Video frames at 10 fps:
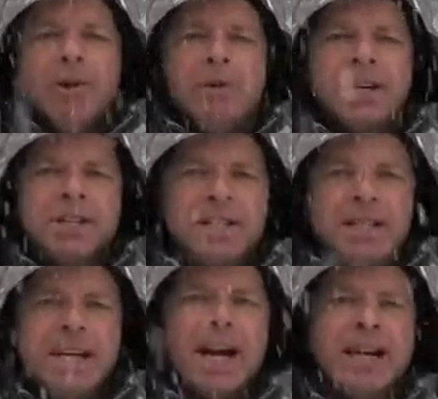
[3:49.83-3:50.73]
Because
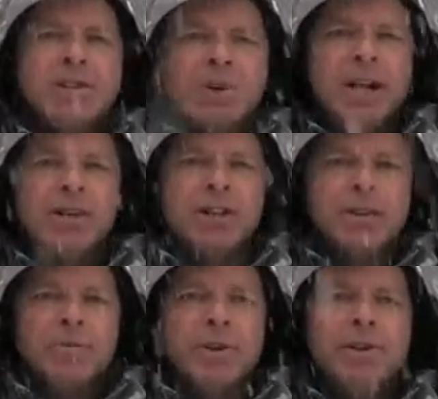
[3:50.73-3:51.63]

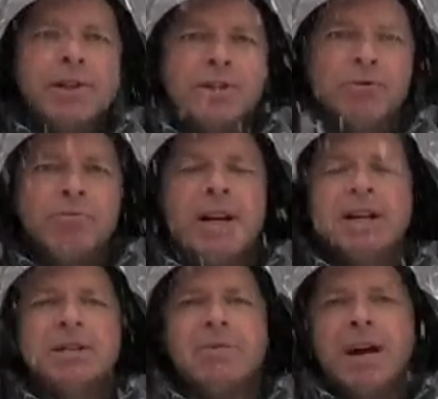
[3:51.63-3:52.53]
dehydration with this
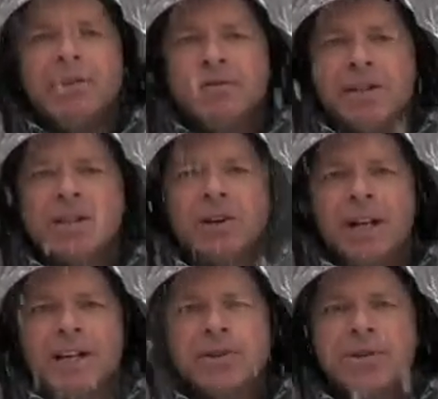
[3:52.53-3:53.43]
tremendous amount of physical
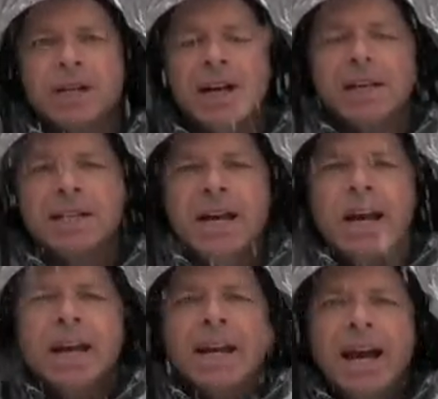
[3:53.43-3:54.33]
exercise
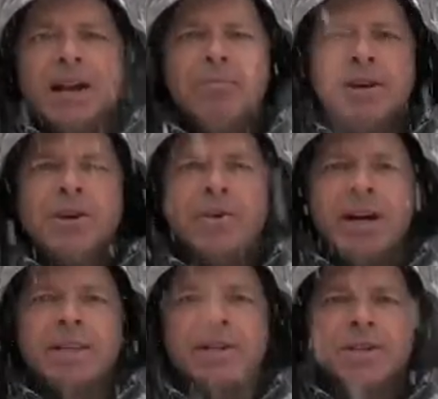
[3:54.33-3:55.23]
can be a
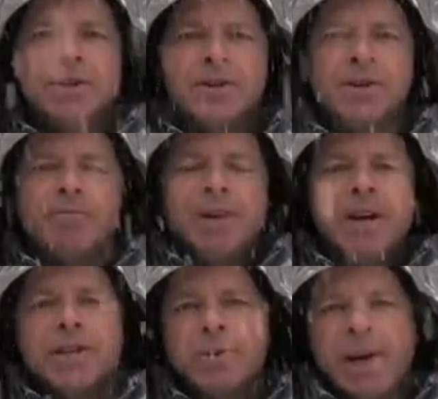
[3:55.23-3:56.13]
great concern.
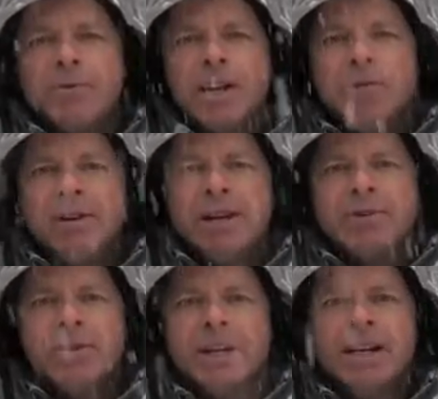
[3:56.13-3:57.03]
So I'd
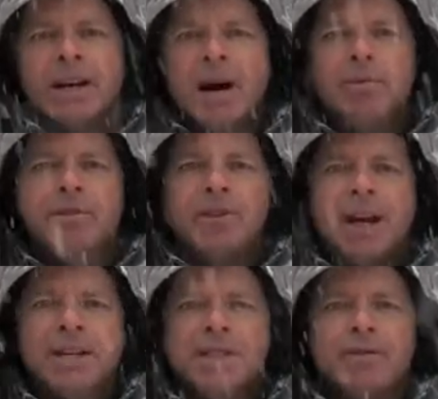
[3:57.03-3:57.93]
recommend drinking a couple of
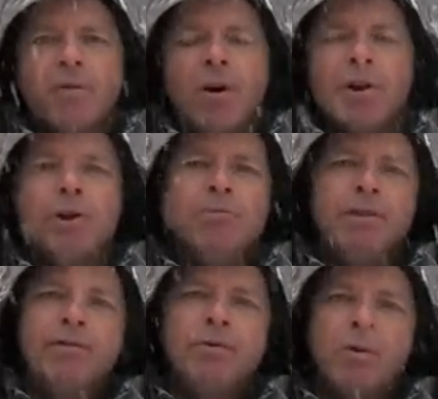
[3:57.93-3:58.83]
glasses of water
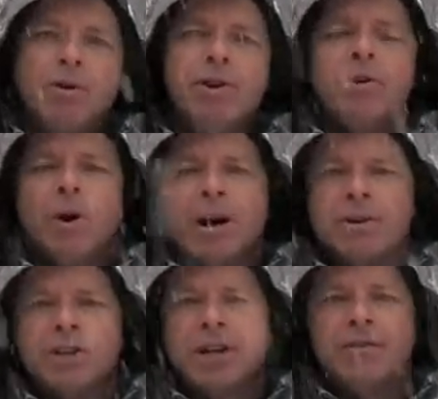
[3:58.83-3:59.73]
before you go out
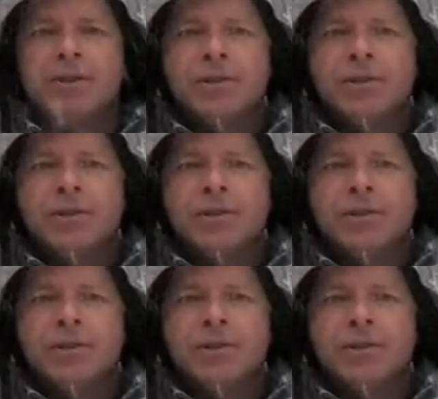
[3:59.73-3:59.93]
and shovel